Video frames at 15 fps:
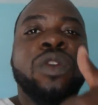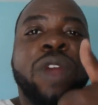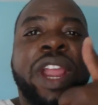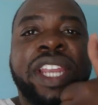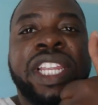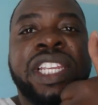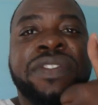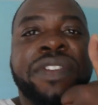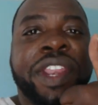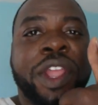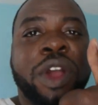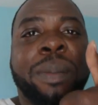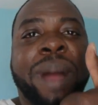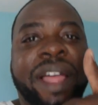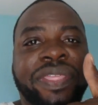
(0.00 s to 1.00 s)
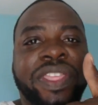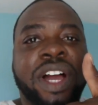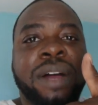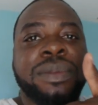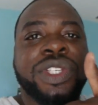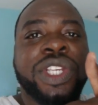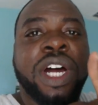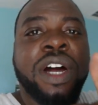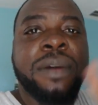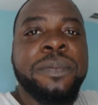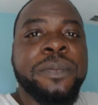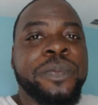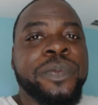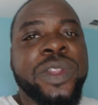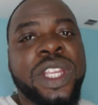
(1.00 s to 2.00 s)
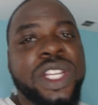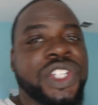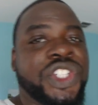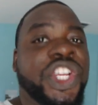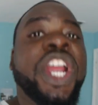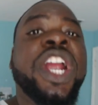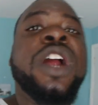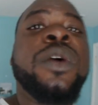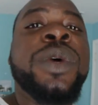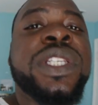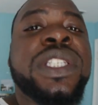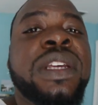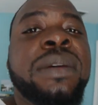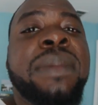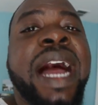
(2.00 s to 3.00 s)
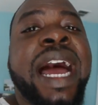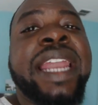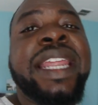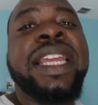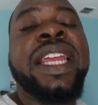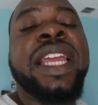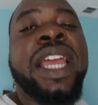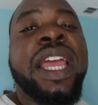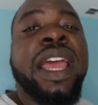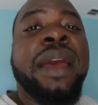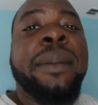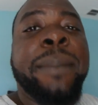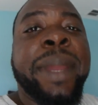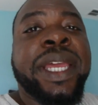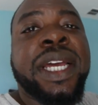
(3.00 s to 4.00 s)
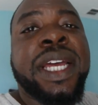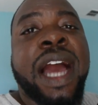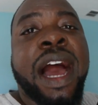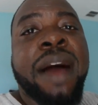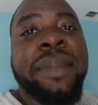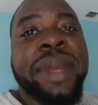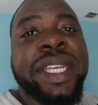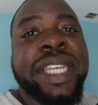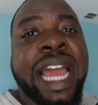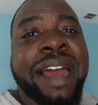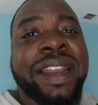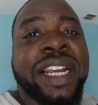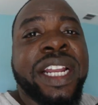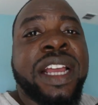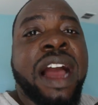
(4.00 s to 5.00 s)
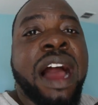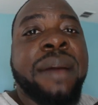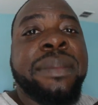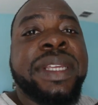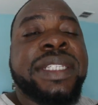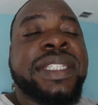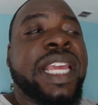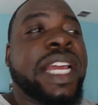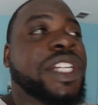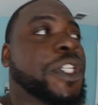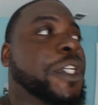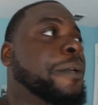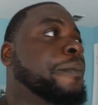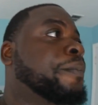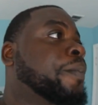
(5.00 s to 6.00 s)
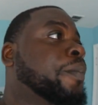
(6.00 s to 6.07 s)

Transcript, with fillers: rate this video by thumbs up, share it with somebody, make a comment down in the comment section.